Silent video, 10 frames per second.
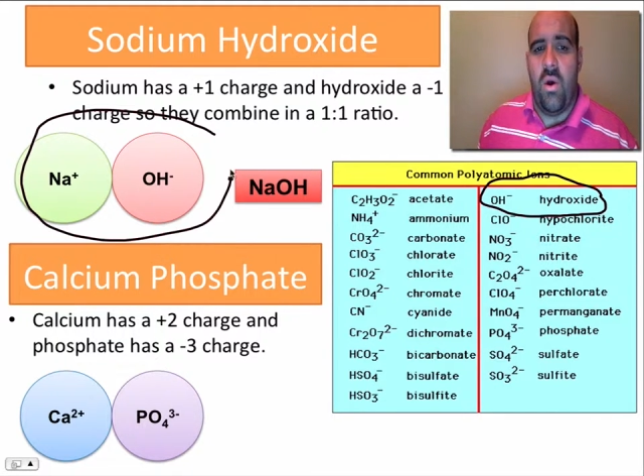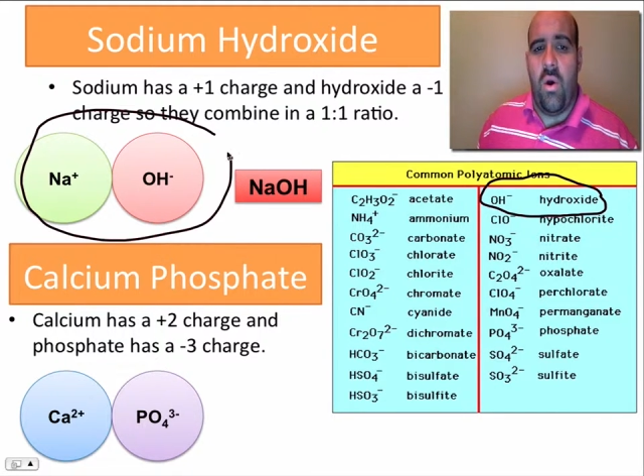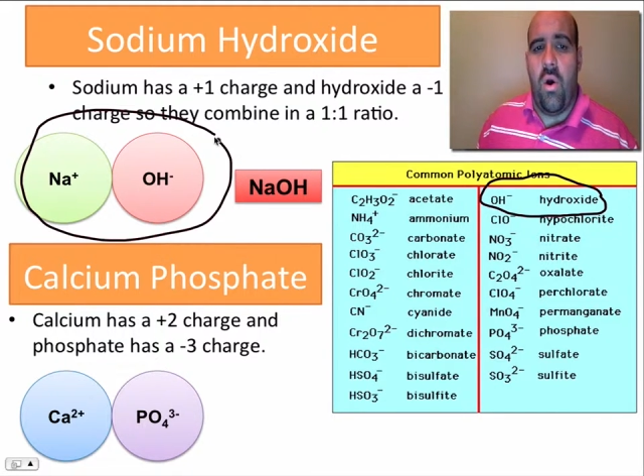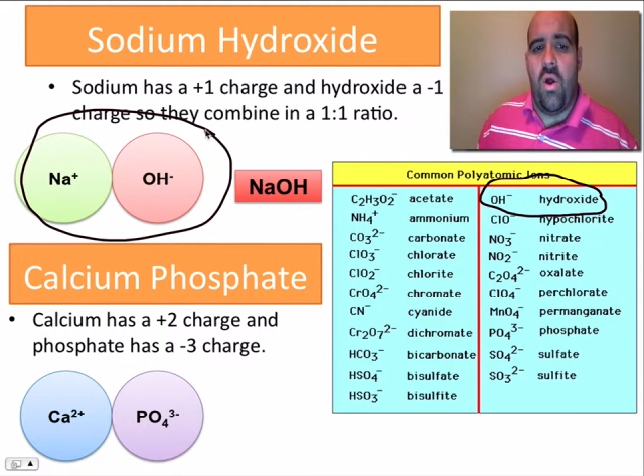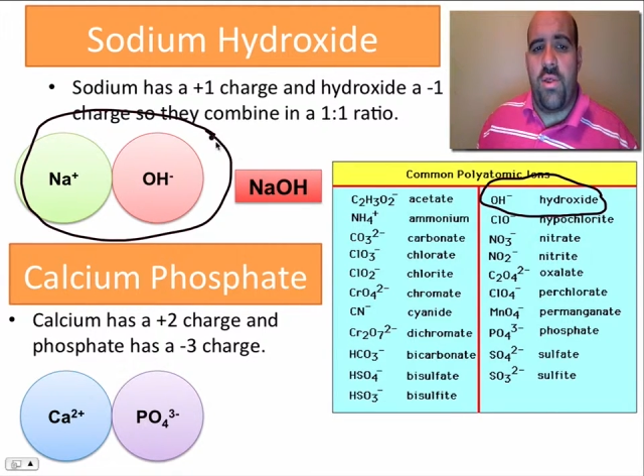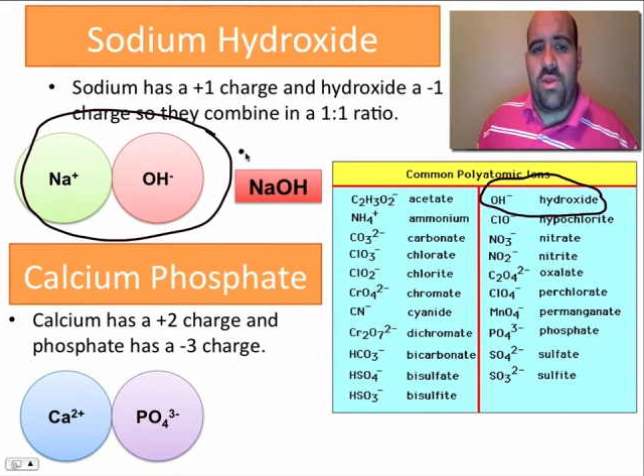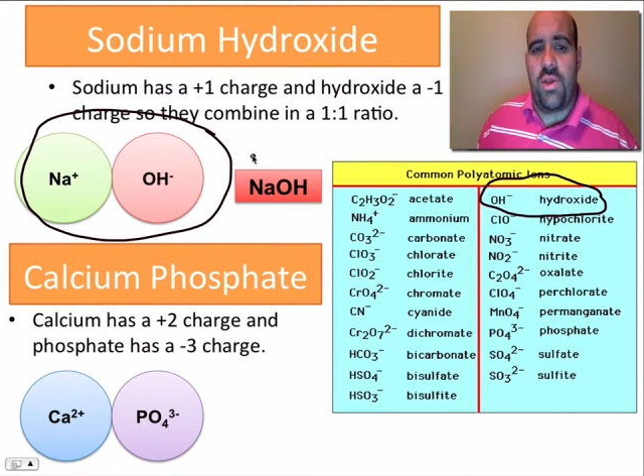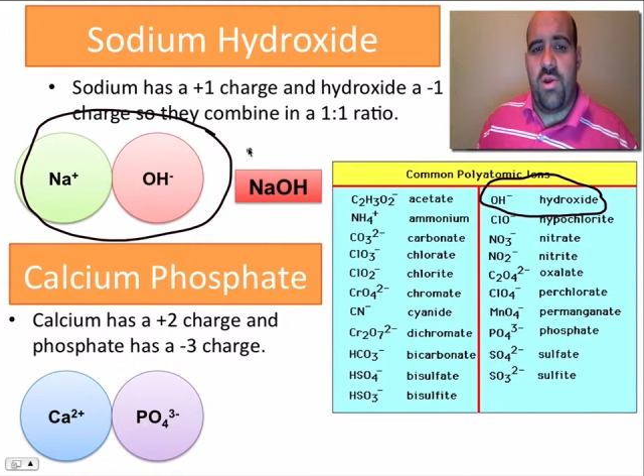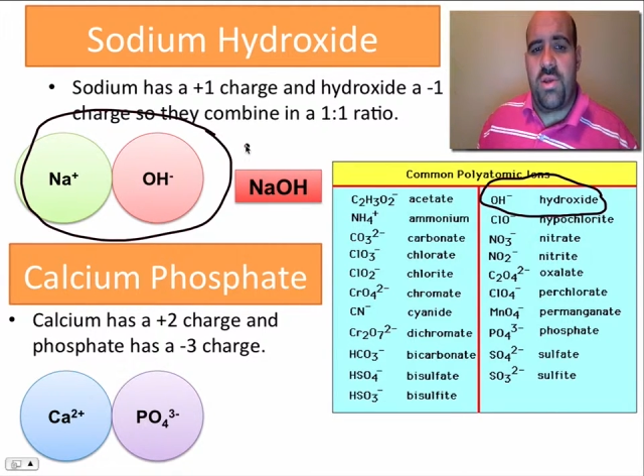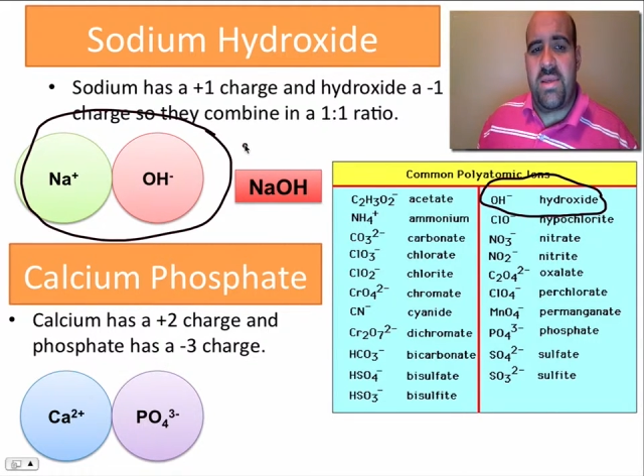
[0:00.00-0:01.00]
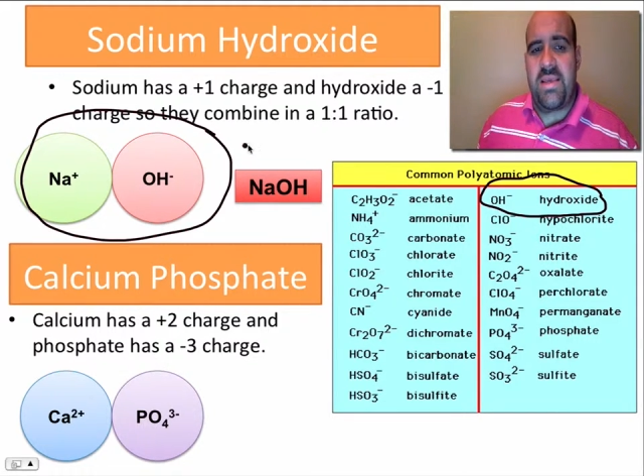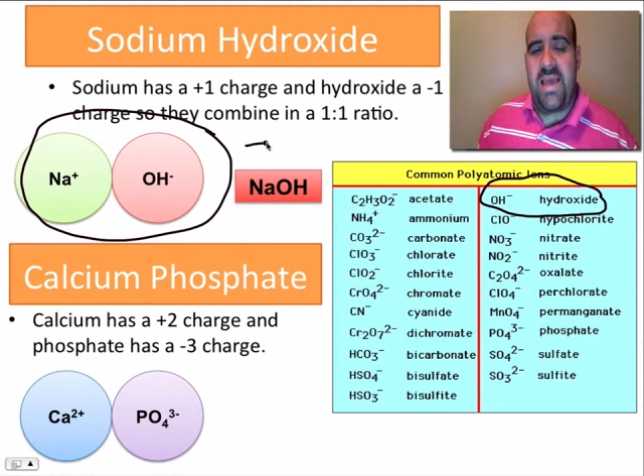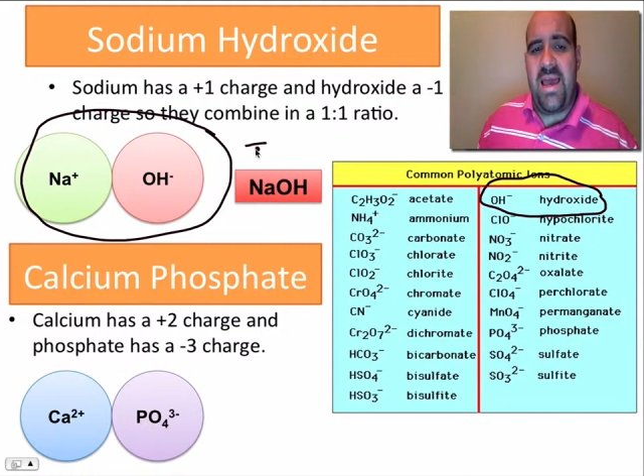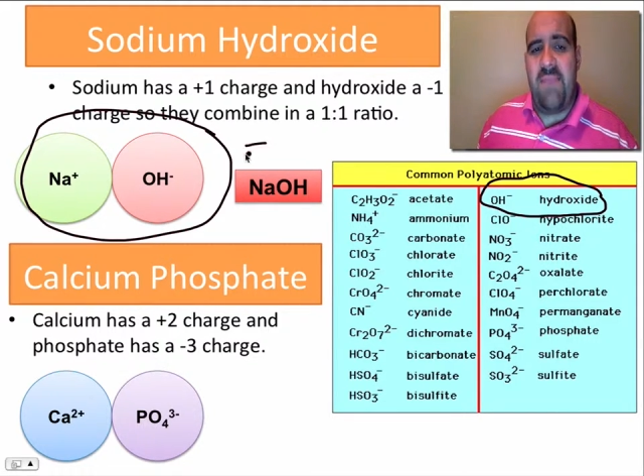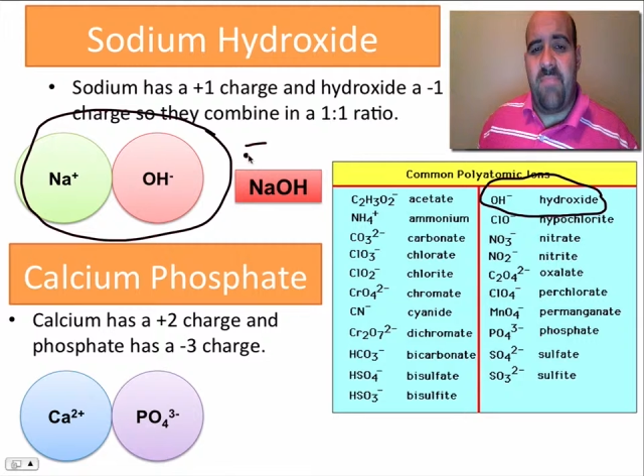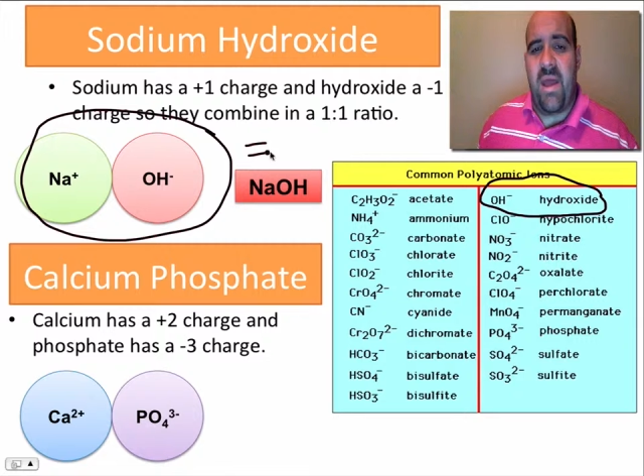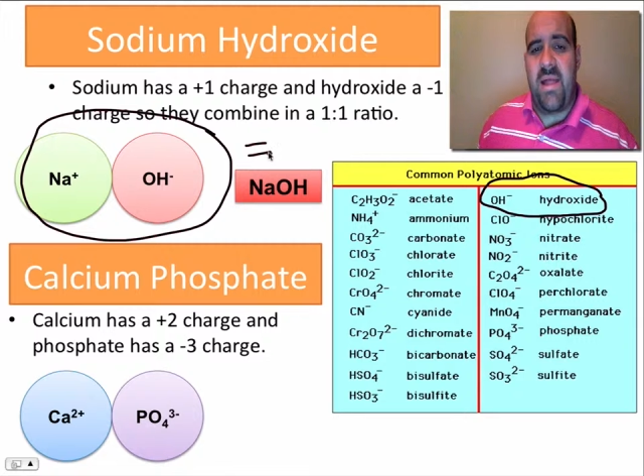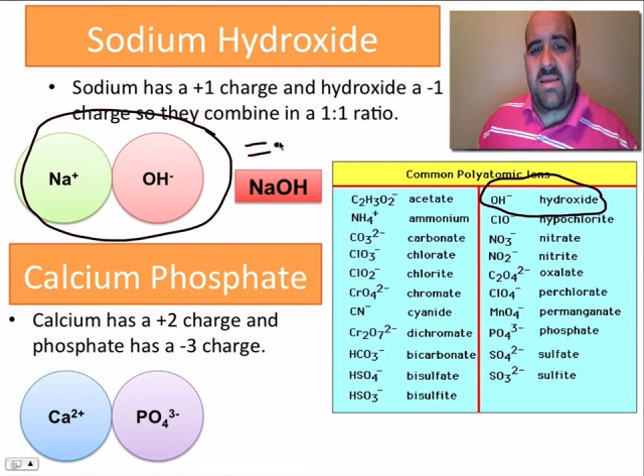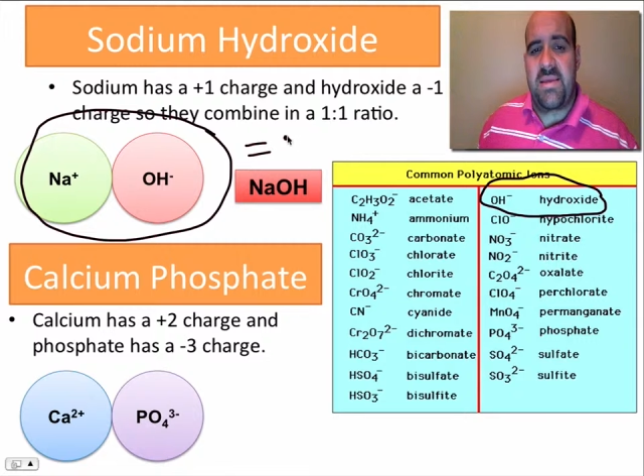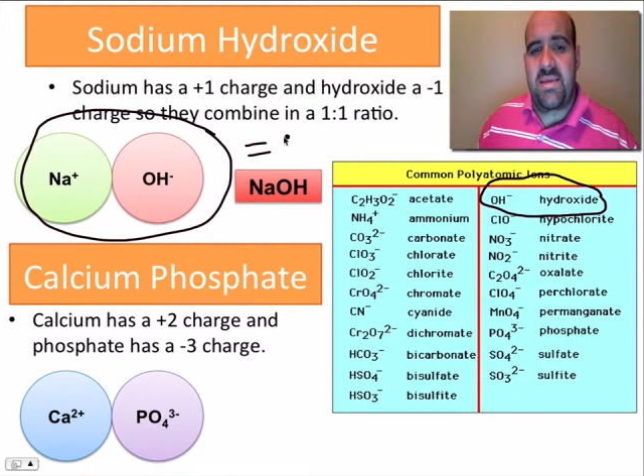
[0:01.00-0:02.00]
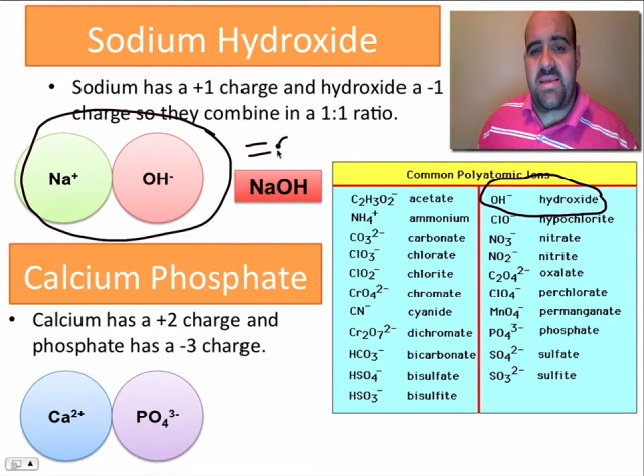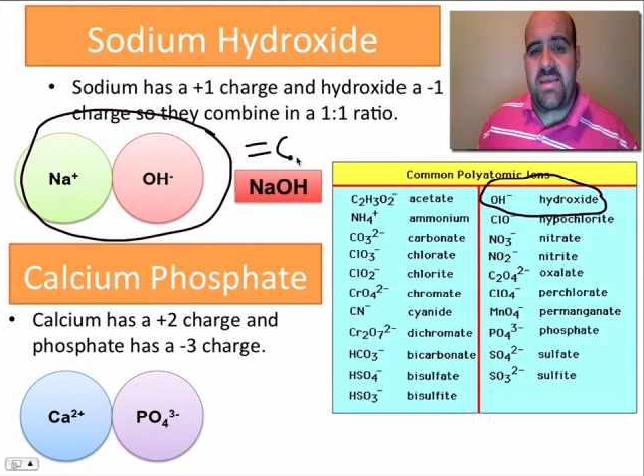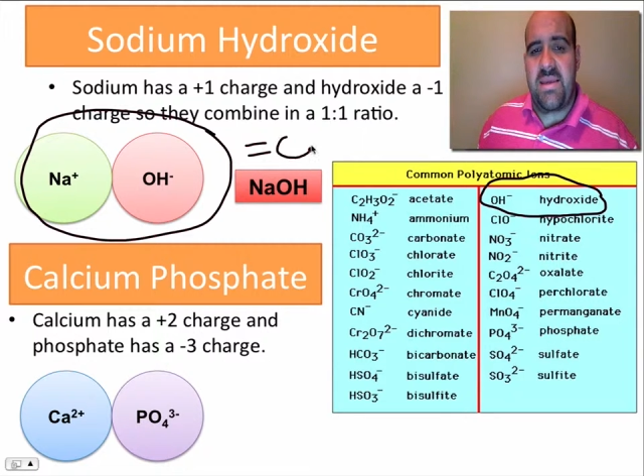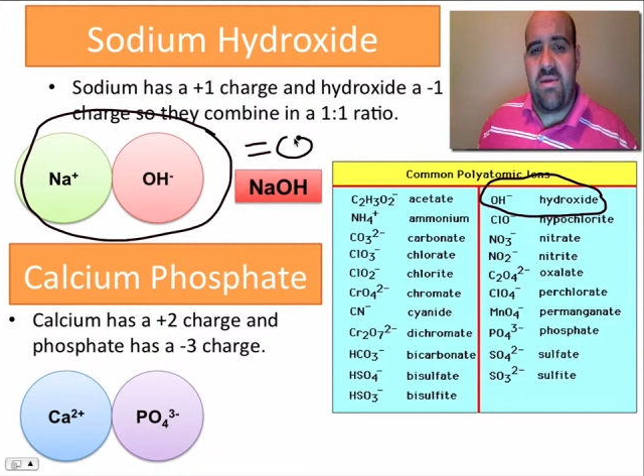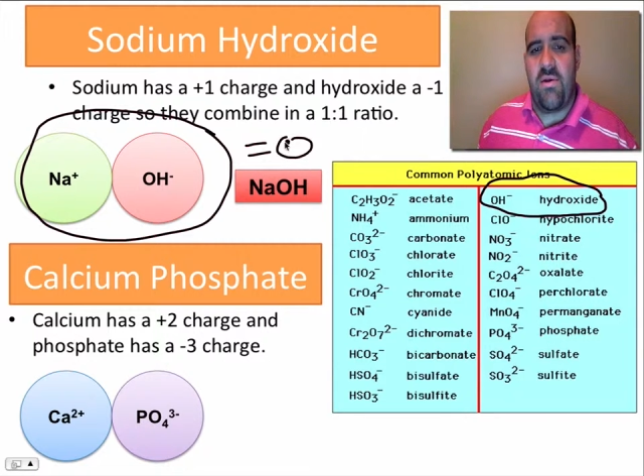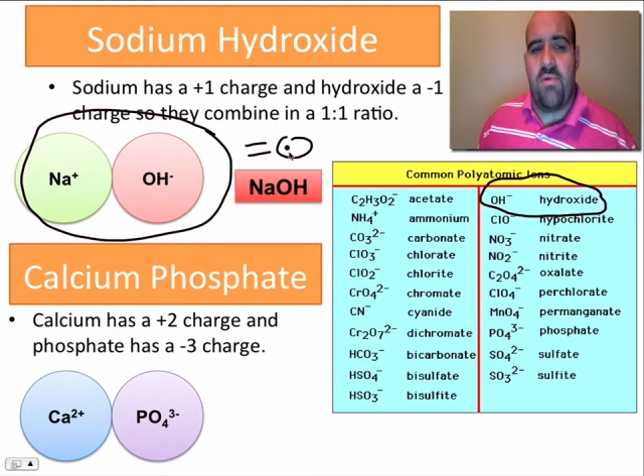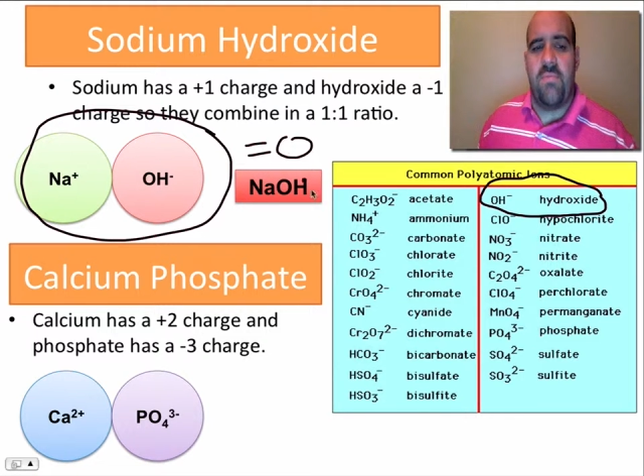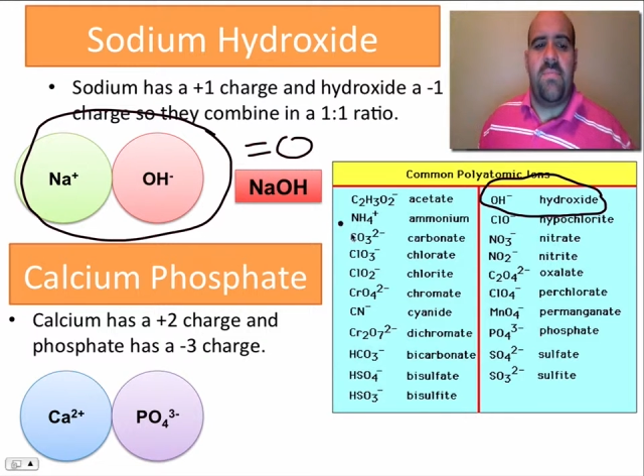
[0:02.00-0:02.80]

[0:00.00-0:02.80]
all the charge inside balances to 0.